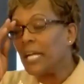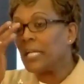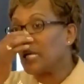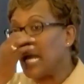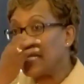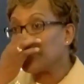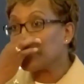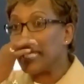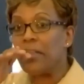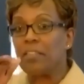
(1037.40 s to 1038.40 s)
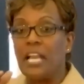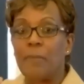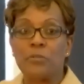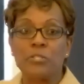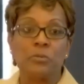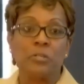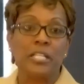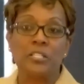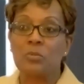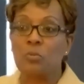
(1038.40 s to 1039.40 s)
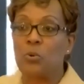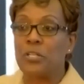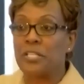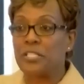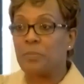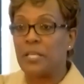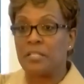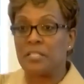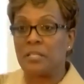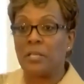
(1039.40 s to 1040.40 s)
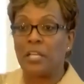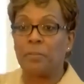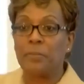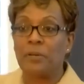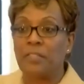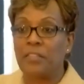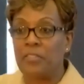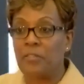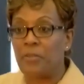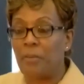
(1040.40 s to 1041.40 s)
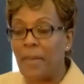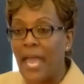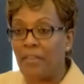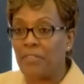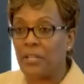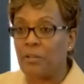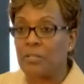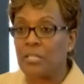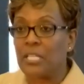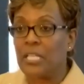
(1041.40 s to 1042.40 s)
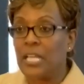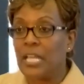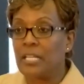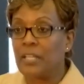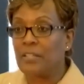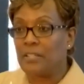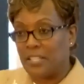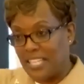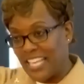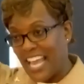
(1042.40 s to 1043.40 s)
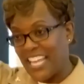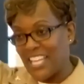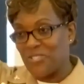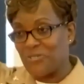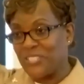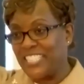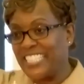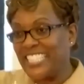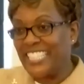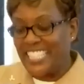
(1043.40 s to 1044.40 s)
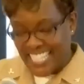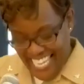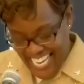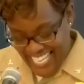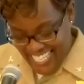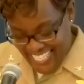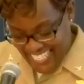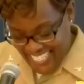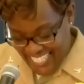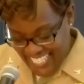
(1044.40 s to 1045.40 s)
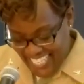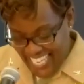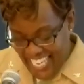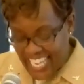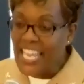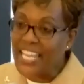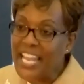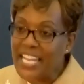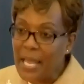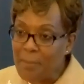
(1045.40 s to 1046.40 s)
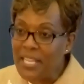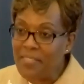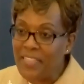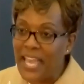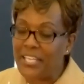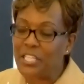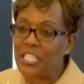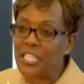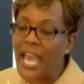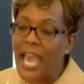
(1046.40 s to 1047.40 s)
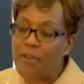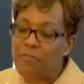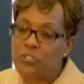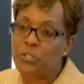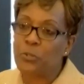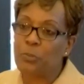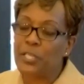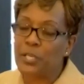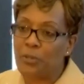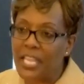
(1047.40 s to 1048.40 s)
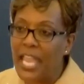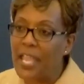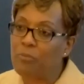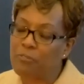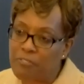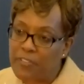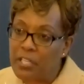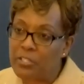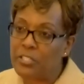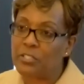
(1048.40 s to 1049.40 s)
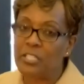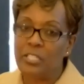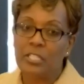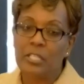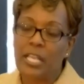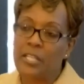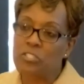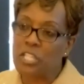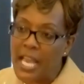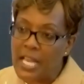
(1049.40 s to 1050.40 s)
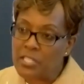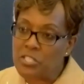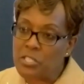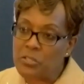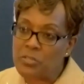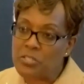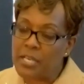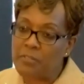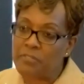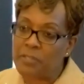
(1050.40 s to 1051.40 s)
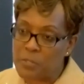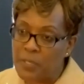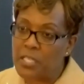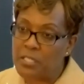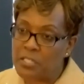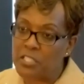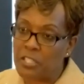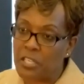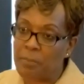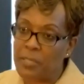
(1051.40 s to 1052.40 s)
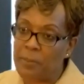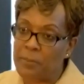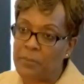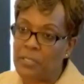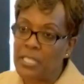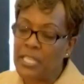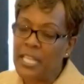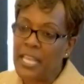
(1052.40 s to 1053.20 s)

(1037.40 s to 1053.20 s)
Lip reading: right? I just had the opportunity this morning to speak to some young people. I think they're in the back there. And yeah, how y'all doing? And I mean that. You have to be okay with failure and challenging yourself. And I'm speaking to these young people.